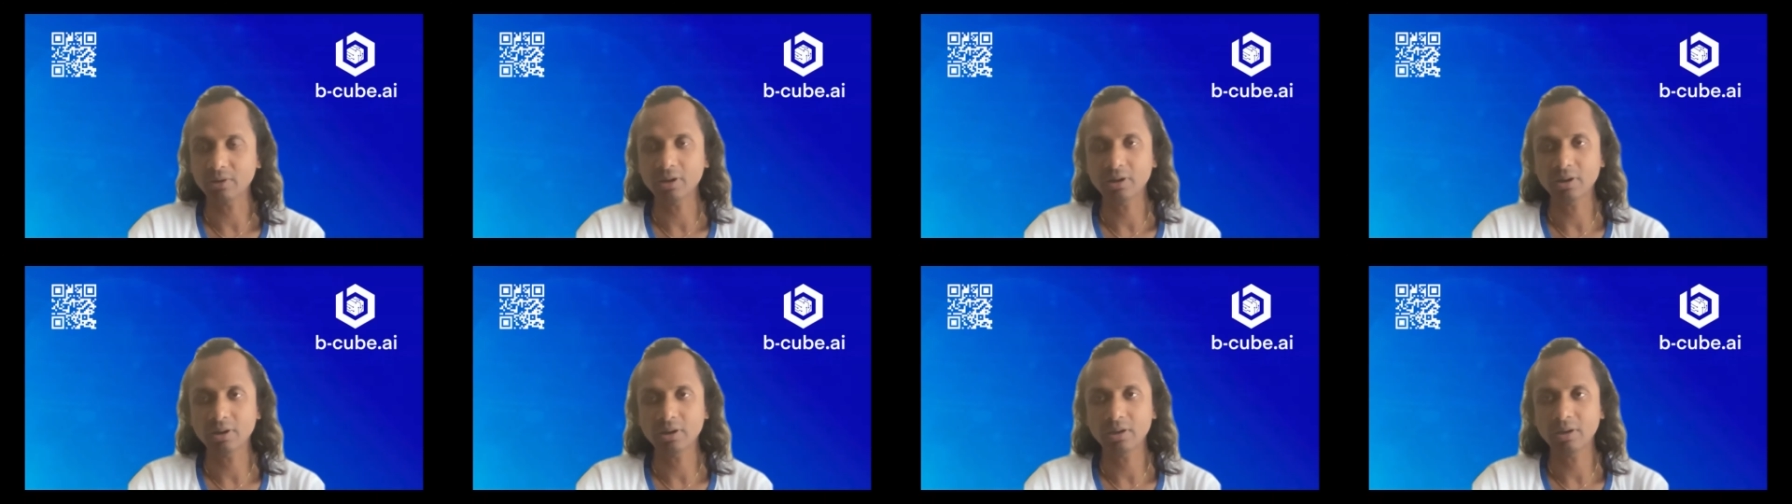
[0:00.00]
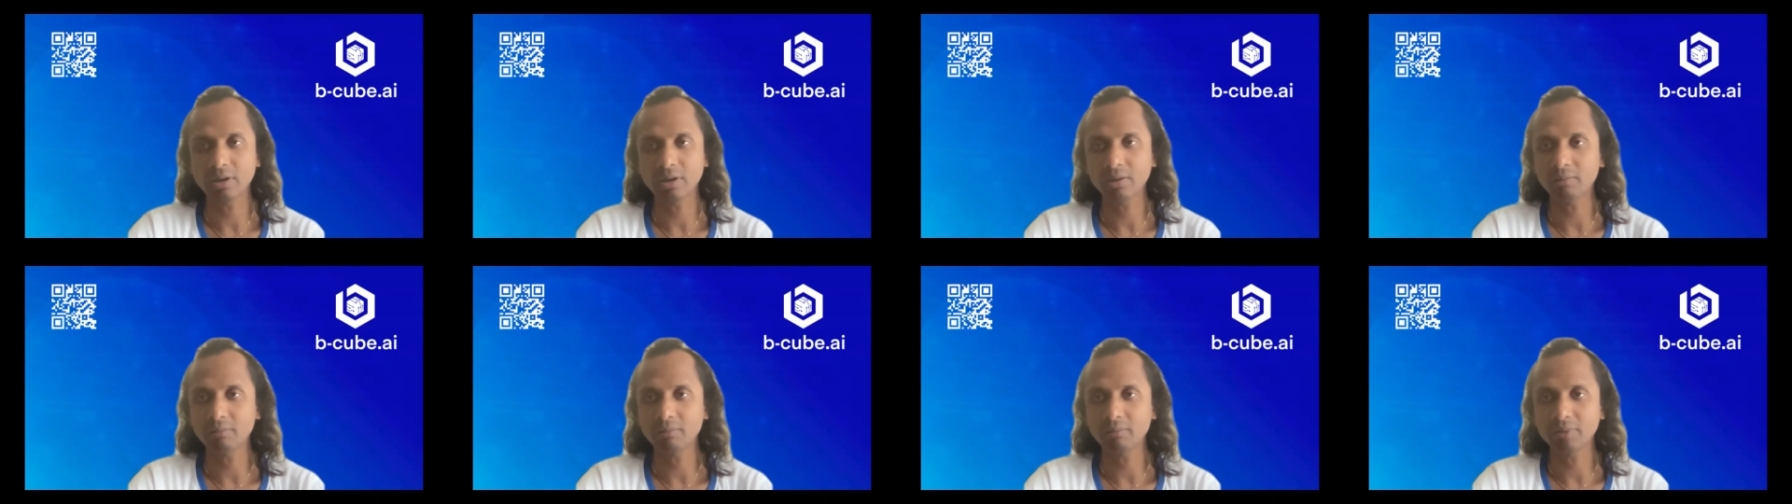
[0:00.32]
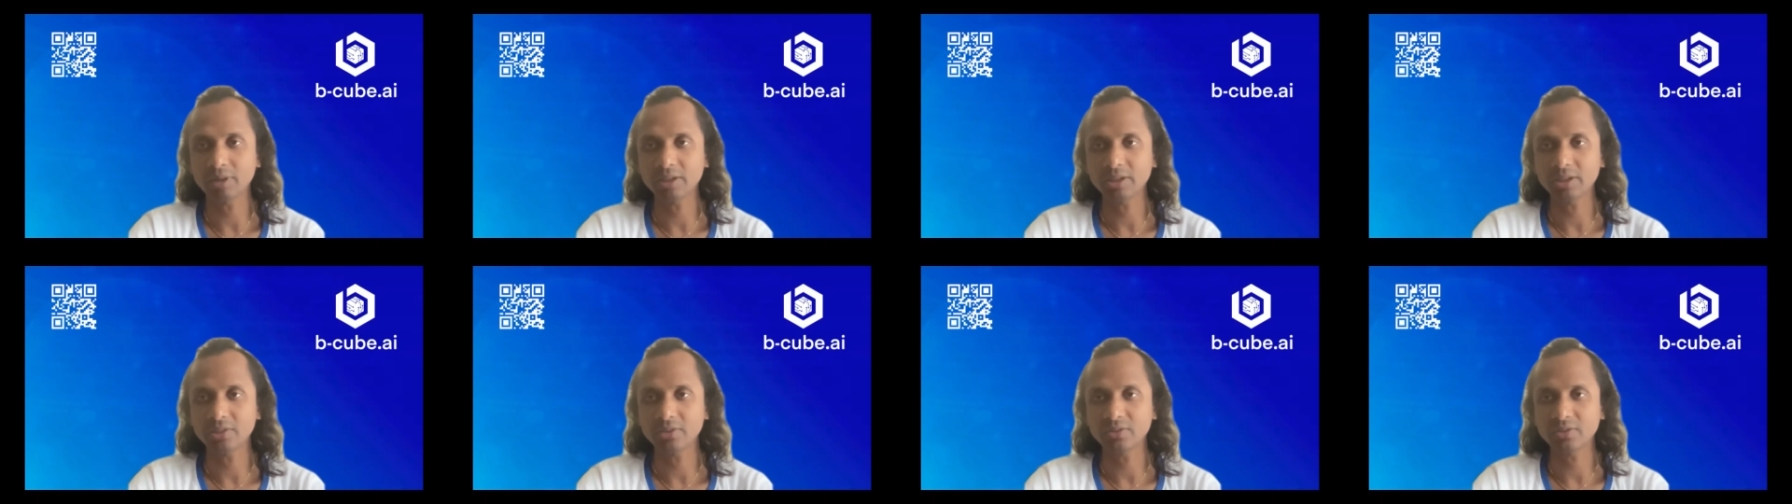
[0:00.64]

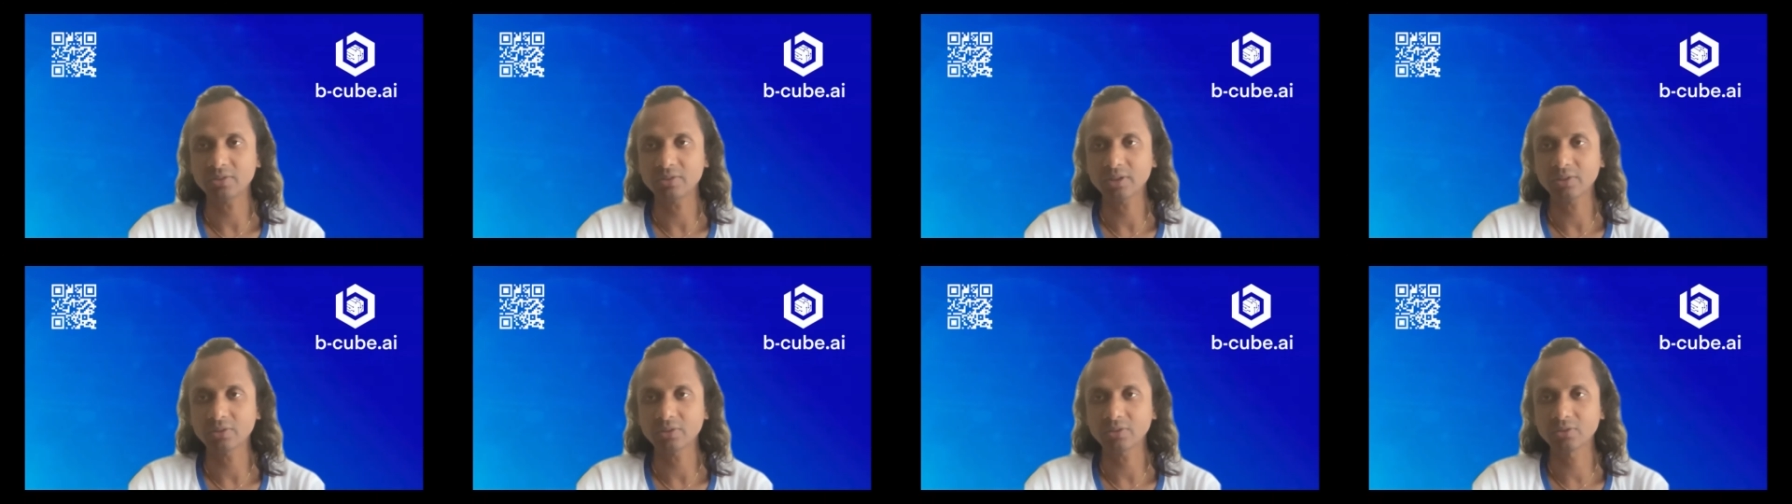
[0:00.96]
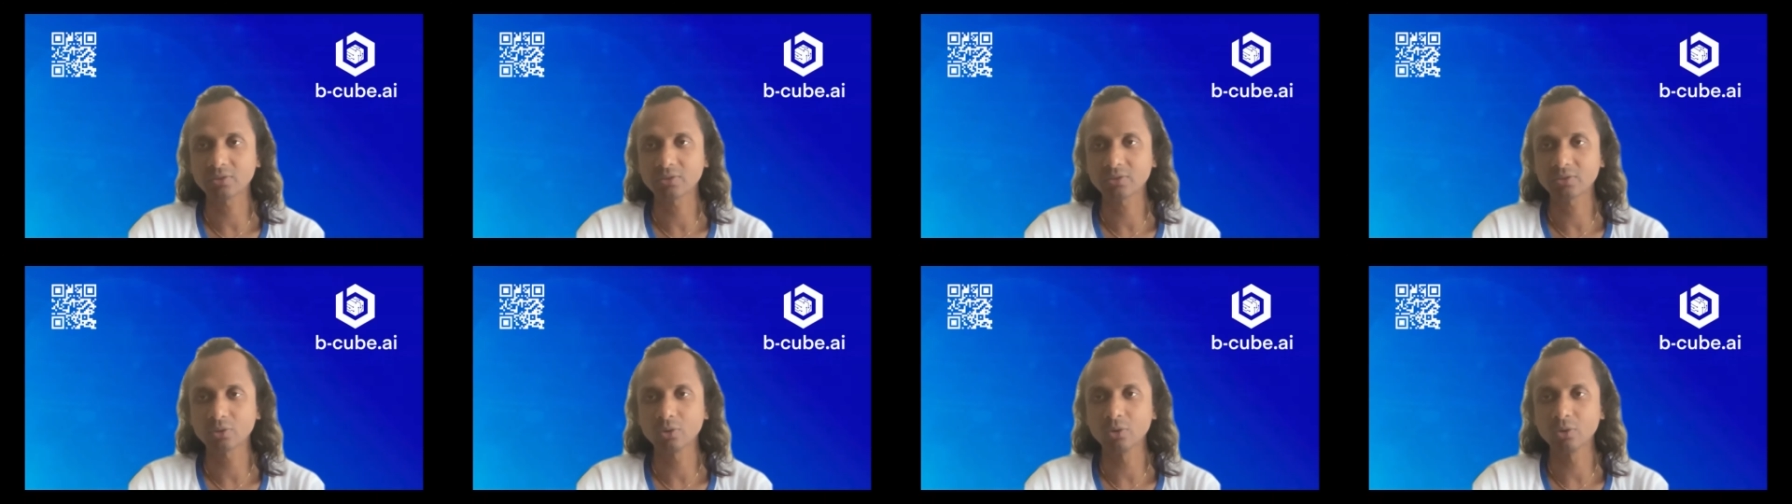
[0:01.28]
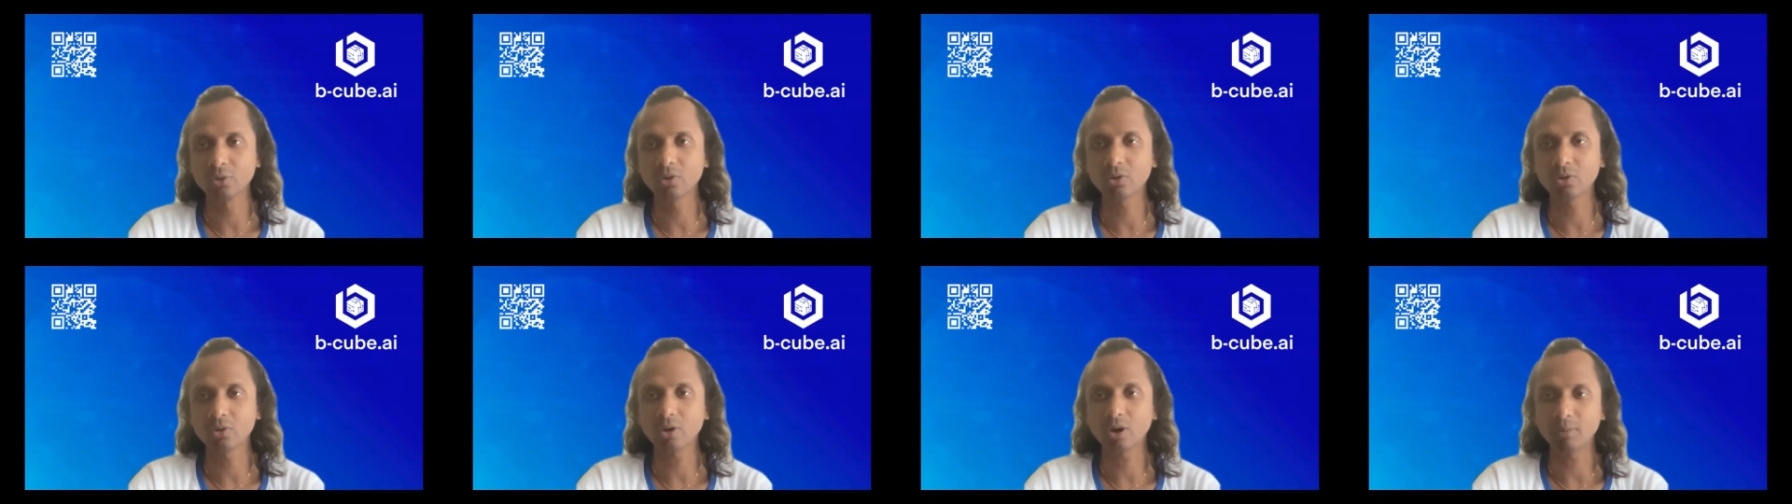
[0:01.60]
but it's not
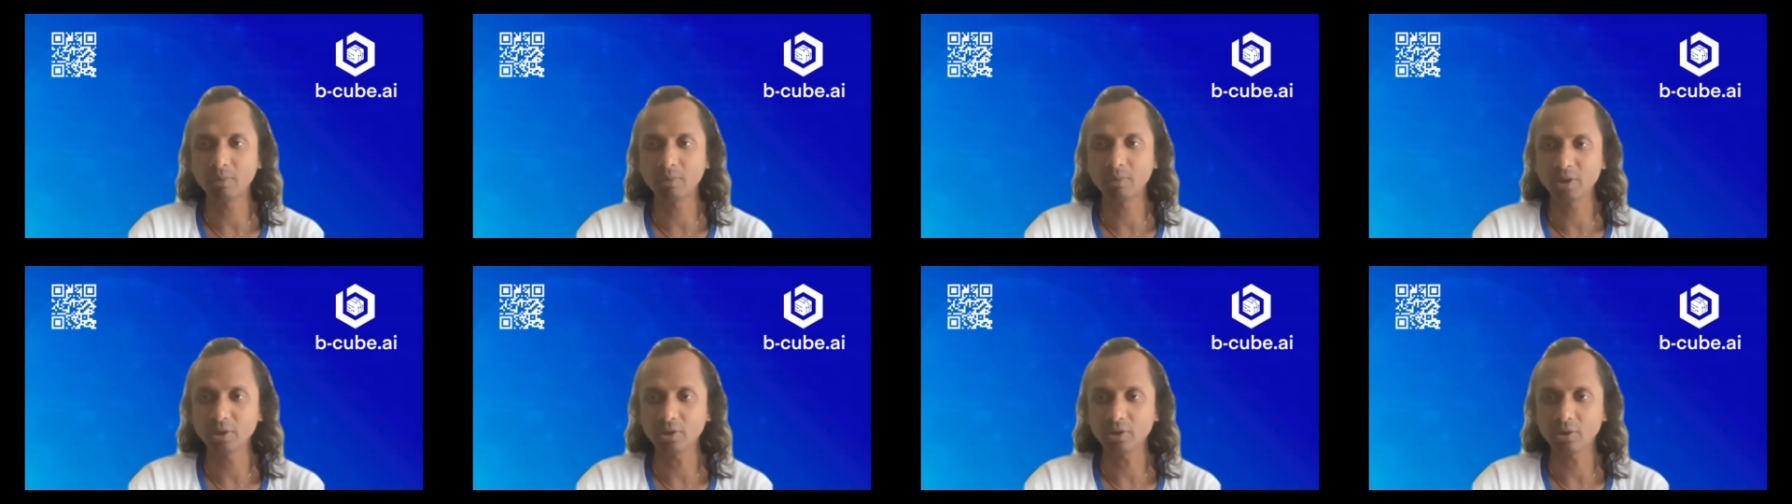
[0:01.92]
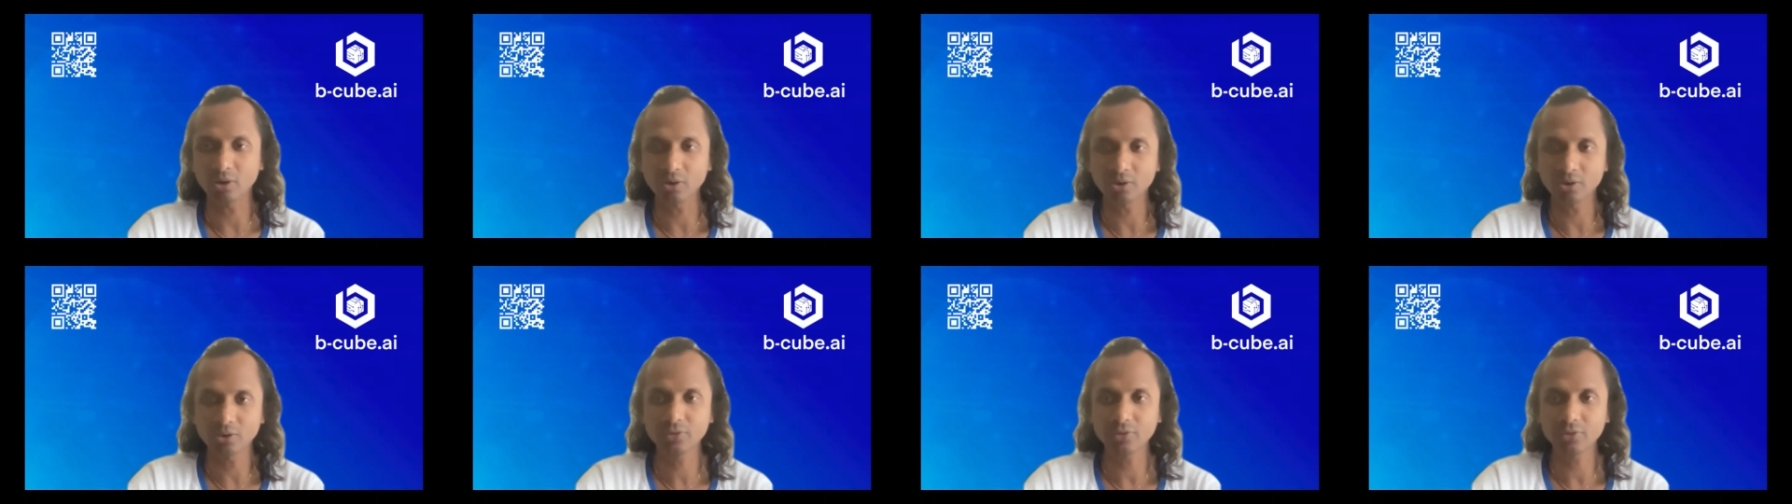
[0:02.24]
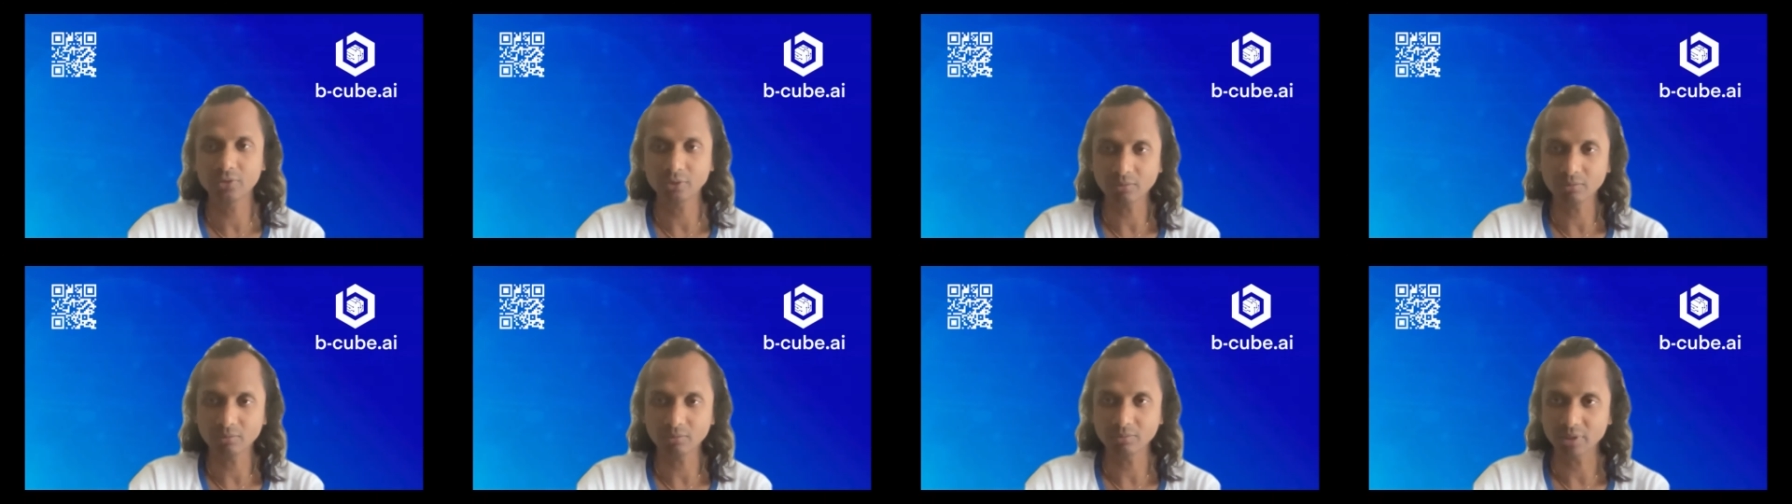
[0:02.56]
so common
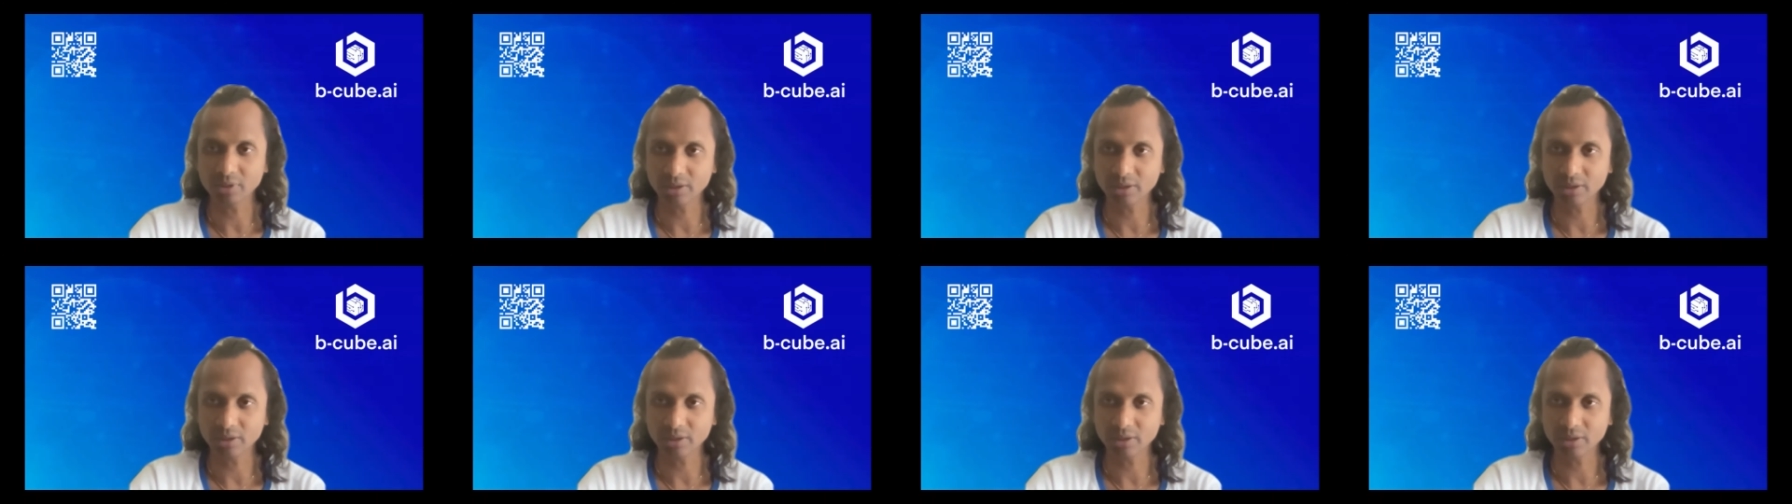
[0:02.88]
also